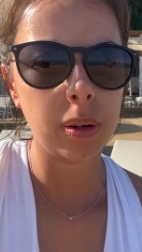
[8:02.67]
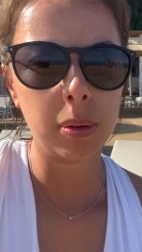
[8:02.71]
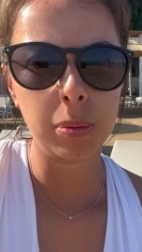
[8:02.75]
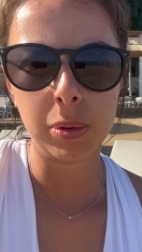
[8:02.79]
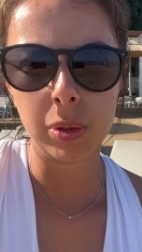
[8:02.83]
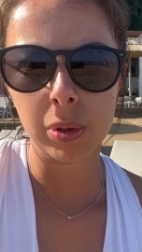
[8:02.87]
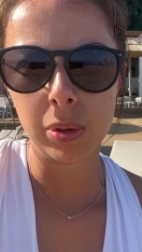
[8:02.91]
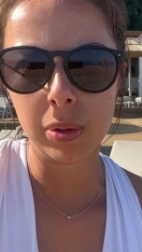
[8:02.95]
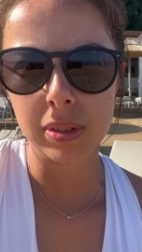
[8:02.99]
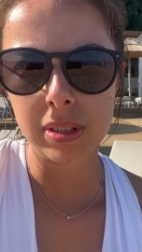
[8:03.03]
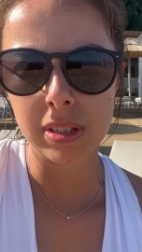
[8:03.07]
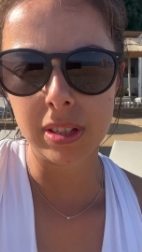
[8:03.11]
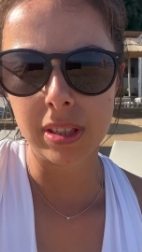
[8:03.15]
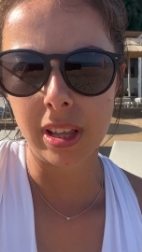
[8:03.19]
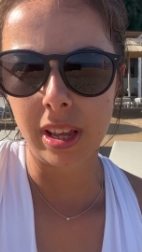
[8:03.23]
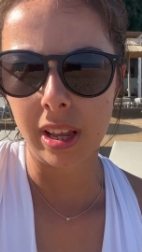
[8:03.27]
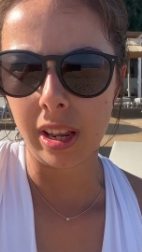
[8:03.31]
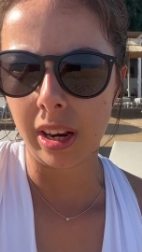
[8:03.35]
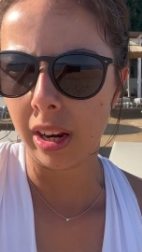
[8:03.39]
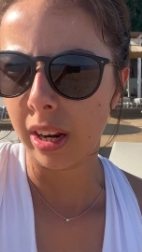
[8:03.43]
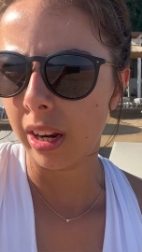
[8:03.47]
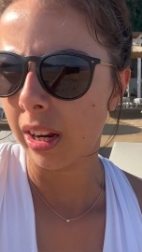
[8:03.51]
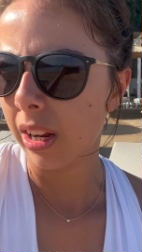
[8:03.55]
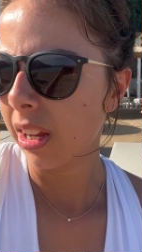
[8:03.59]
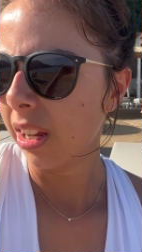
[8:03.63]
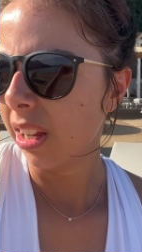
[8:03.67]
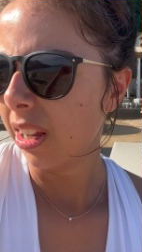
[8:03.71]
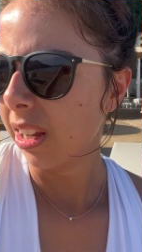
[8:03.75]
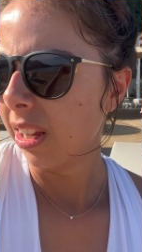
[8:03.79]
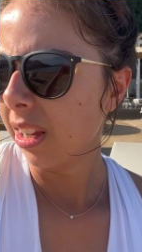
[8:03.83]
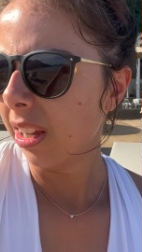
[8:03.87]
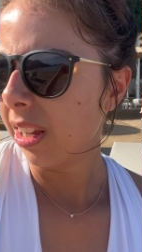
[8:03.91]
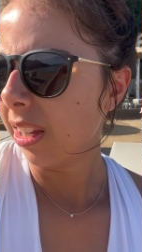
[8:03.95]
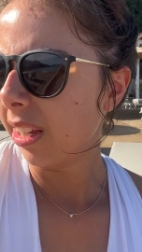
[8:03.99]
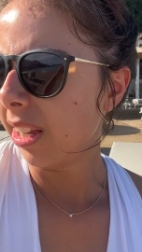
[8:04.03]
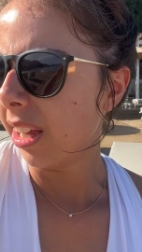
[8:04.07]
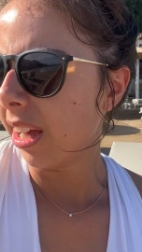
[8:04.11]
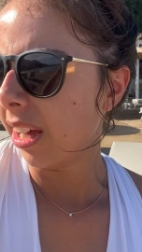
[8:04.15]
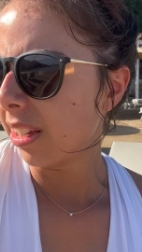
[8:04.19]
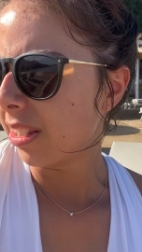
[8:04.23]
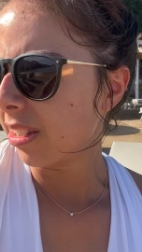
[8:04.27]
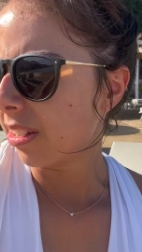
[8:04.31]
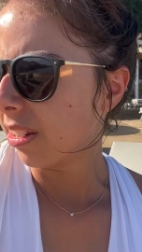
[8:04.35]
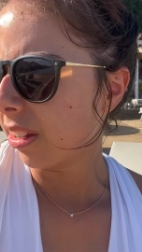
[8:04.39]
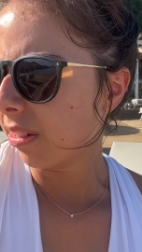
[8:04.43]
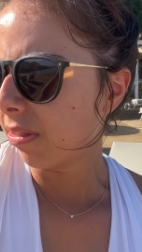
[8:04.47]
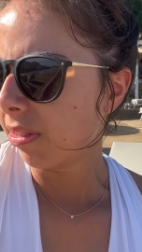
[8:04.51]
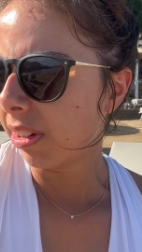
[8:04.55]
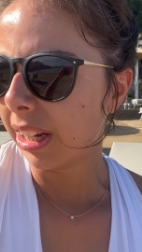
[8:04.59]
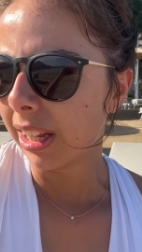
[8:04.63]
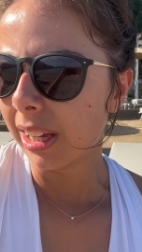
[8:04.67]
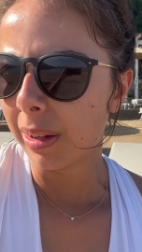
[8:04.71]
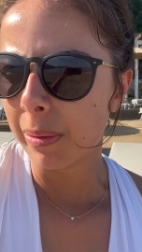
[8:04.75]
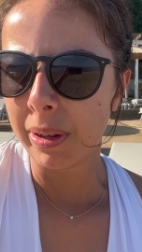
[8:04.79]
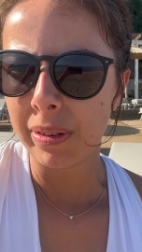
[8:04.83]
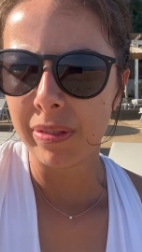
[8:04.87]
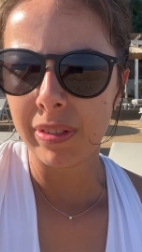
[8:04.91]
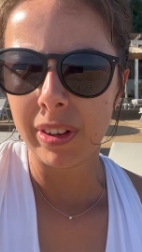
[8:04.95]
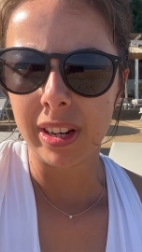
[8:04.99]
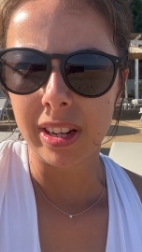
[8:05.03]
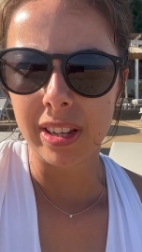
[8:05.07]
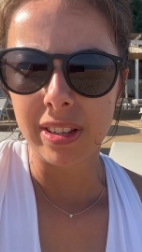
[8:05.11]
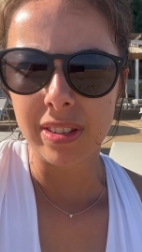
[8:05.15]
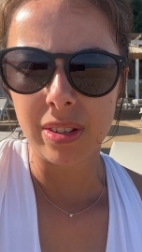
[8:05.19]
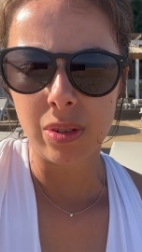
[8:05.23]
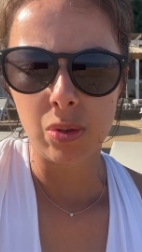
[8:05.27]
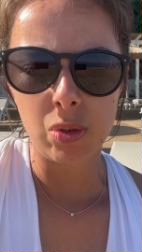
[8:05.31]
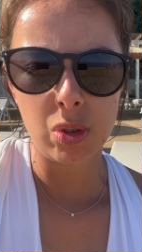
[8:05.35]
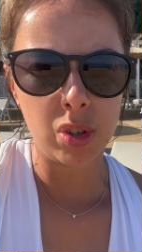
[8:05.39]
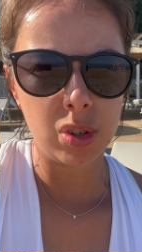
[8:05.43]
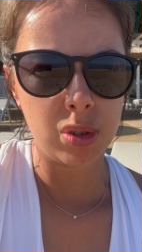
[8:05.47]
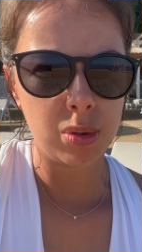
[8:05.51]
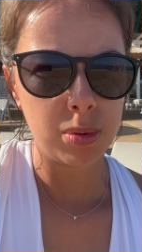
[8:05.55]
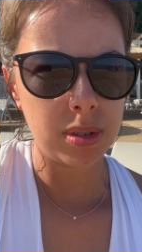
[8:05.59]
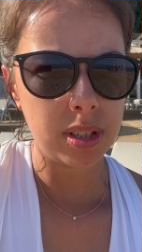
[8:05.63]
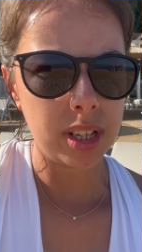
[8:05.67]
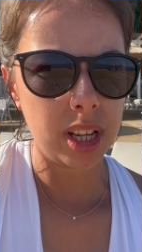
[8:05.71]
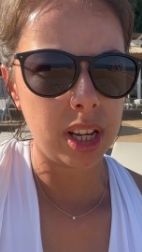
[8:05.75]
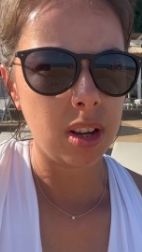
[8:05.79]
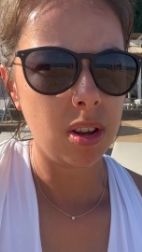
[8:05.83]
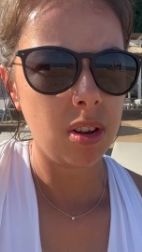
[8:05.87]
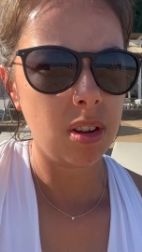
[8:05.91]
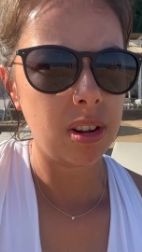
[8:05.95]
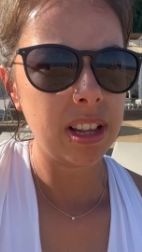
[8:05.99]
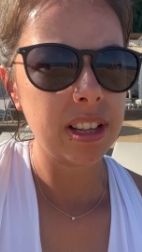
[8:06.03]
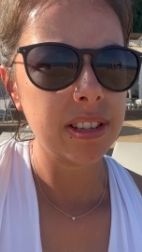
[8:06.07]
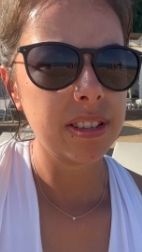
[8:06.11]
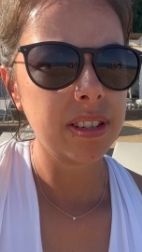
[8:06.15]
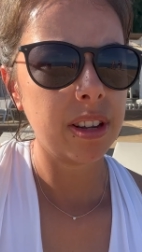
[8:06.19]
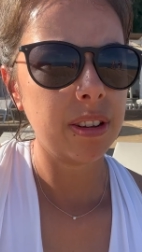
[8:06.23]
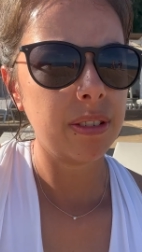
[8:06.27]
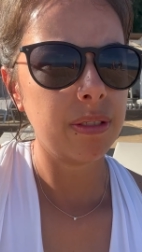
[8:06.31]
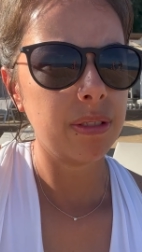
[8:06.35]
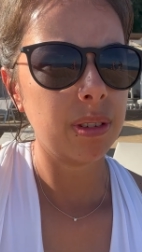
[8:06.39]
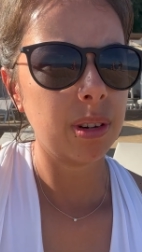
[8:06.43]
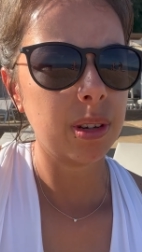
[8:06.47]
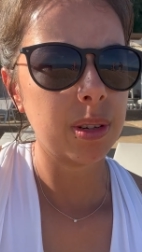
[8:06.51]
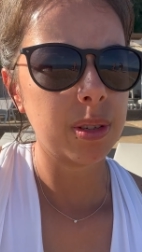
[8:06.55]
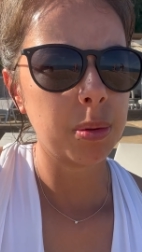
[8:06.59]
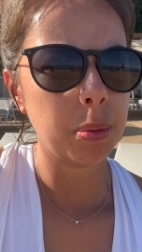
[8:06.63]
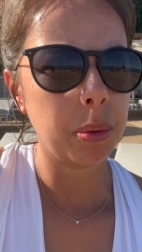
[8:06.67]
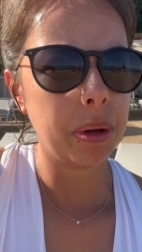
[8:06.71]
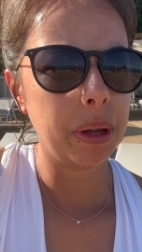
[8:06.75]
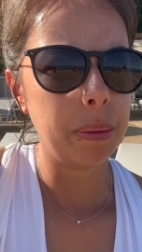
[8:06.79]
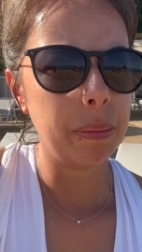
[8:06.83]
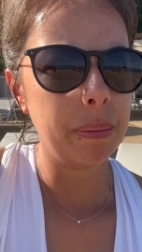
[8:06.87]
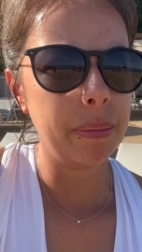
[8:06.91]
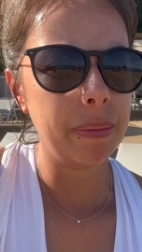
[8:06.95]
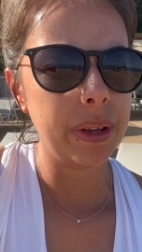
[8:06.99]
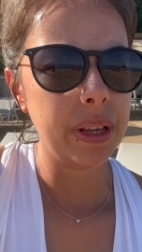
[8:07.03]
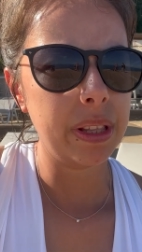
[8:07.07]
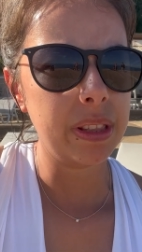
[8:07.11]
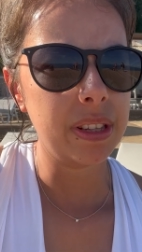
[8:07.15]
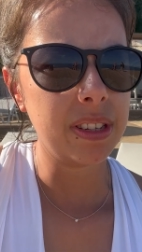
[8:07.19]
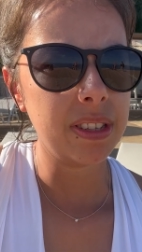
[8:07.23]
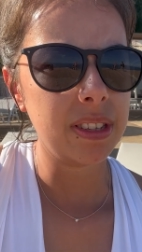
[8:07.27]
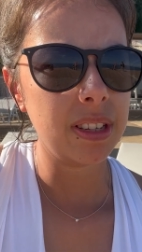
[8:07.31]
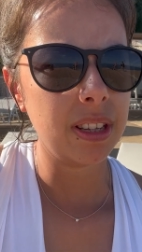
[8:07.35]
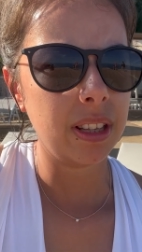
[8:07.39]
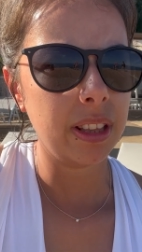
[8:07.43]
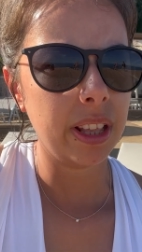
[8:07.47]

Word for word: boards and then yeah, started feeling a bit funny. So Josh was like, oh, let's go for a swim in the sea.